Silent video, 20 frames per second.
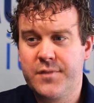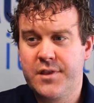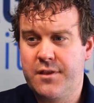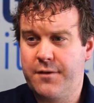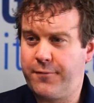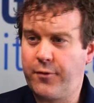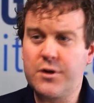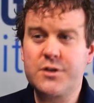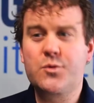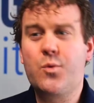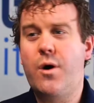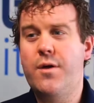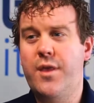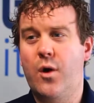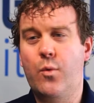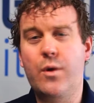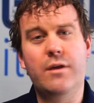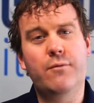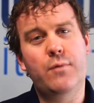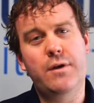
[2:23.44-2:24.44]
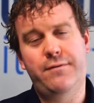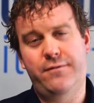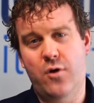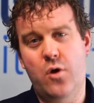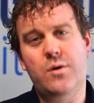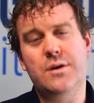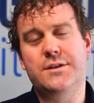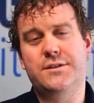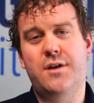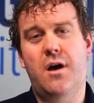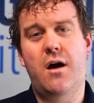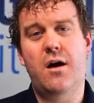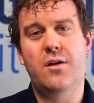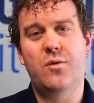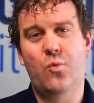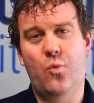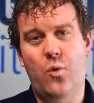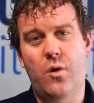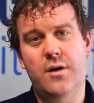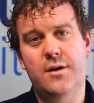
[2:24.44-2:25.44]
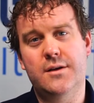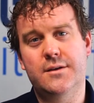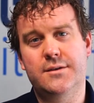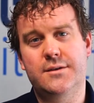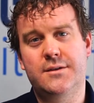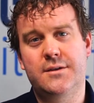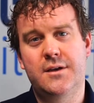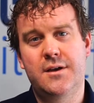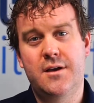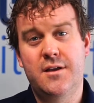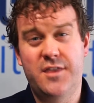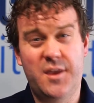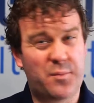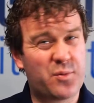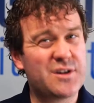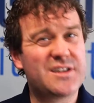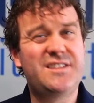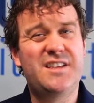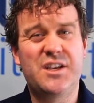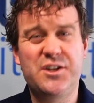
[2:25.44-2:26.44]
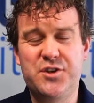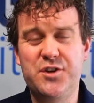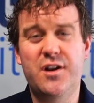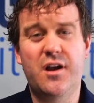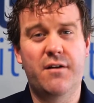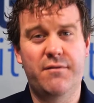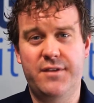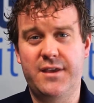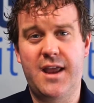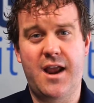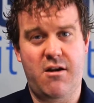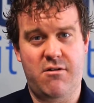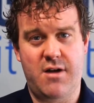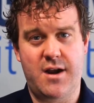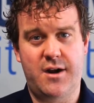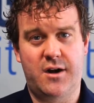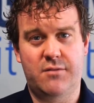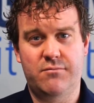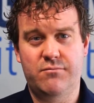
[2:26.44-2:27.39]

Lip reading: The first one that we focused on was the precision of the aerator.